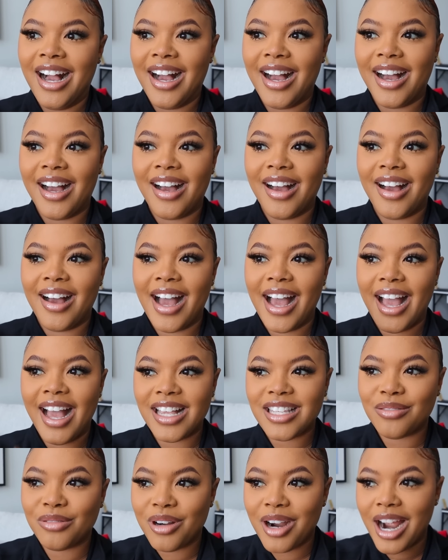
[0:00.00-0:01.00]
Uh, I
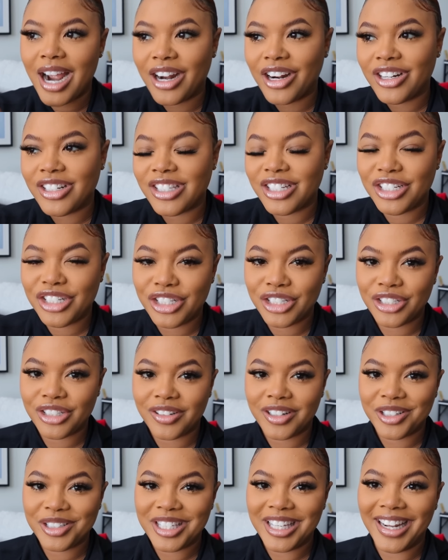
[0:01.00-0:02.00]
had some crackers and a ginger
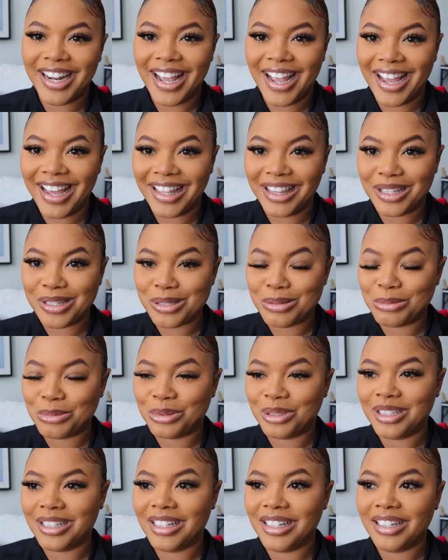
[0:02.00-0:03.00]
ale today, this
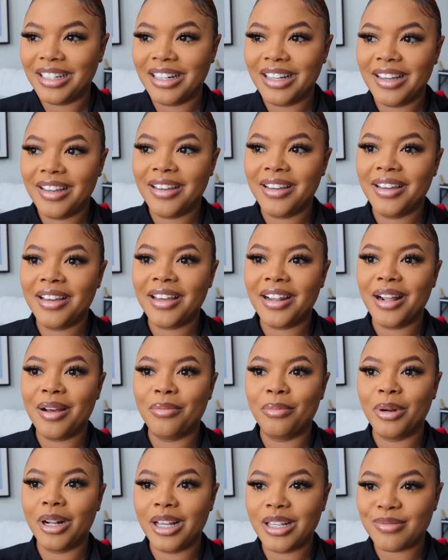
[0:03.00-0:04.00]
morning, and
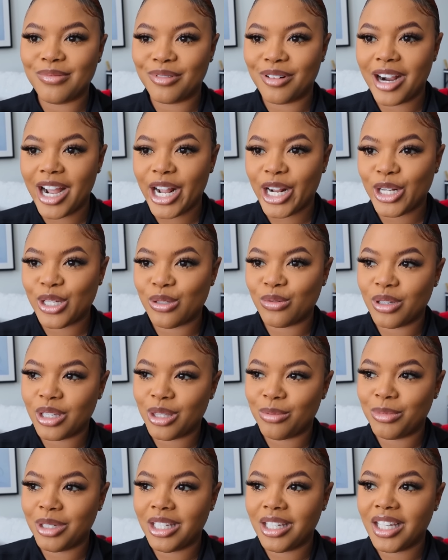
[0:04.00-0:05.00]
I'm bringing some crackers
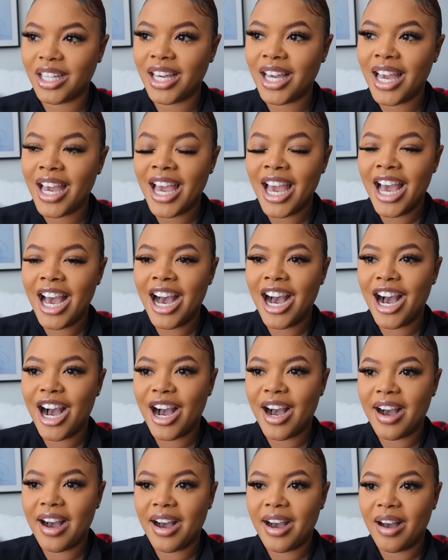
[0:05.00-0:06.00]
with me.
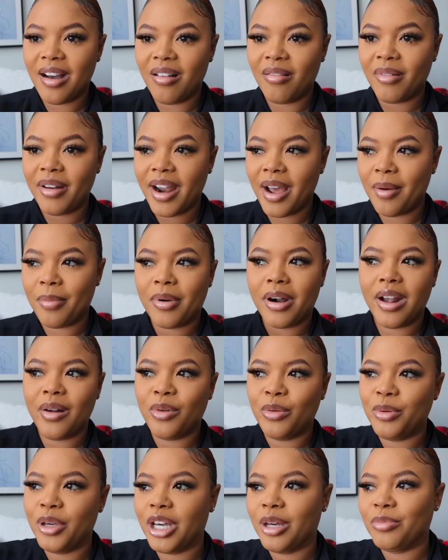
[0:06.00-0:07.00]
Um, and I probably
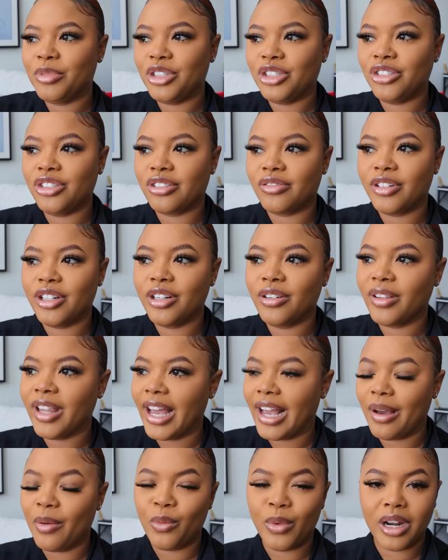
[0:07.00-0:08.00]
will pick up a ginger ale
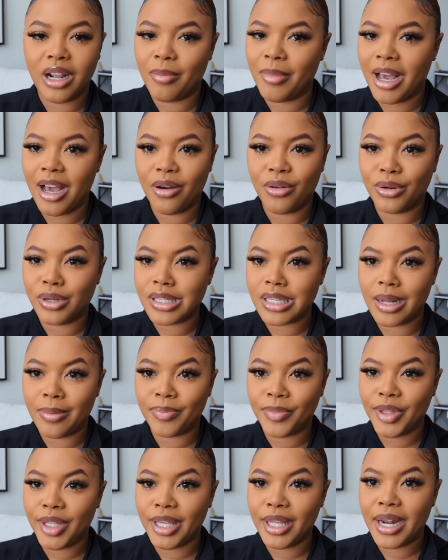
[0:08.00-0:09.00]
like when I'm out or
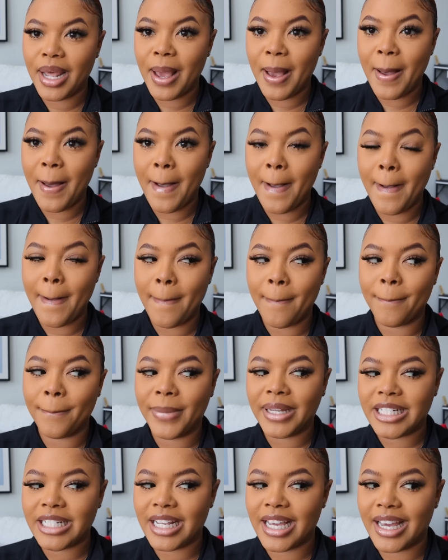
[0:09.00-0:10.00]
something.
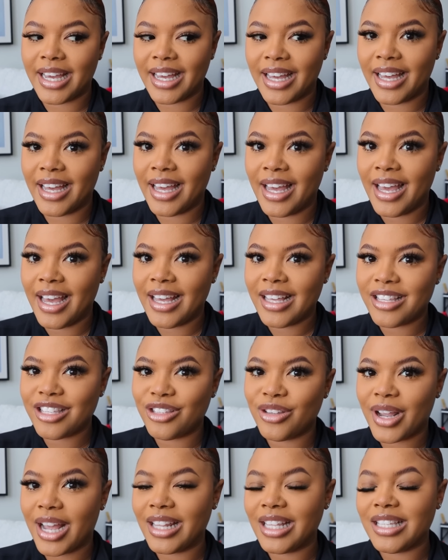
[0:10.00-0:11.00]
But yeah,
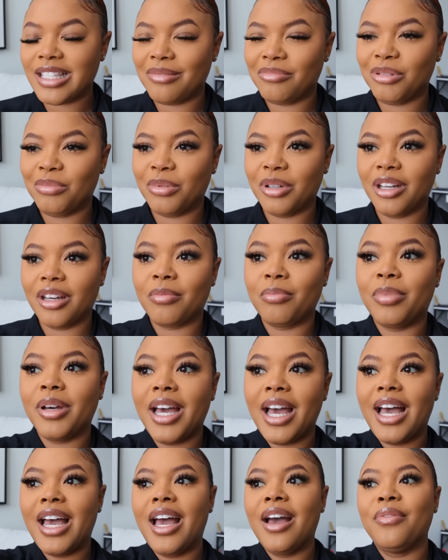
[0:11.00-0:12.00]
still got a stomach bug,
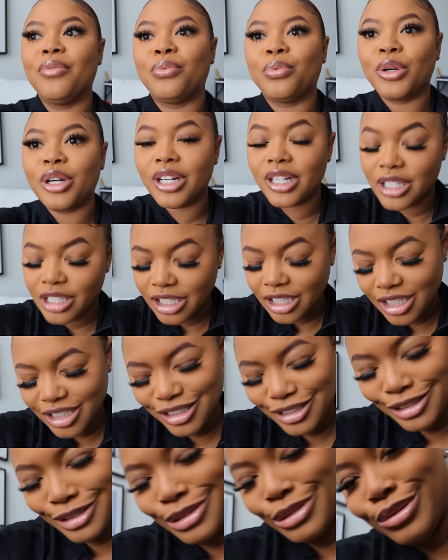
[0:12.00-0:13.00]
but I have work to
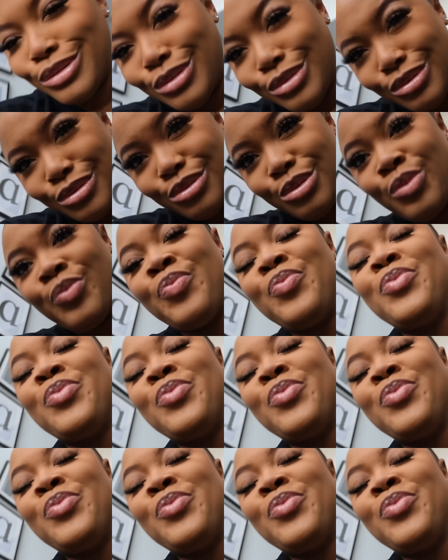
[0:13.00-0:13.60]
do.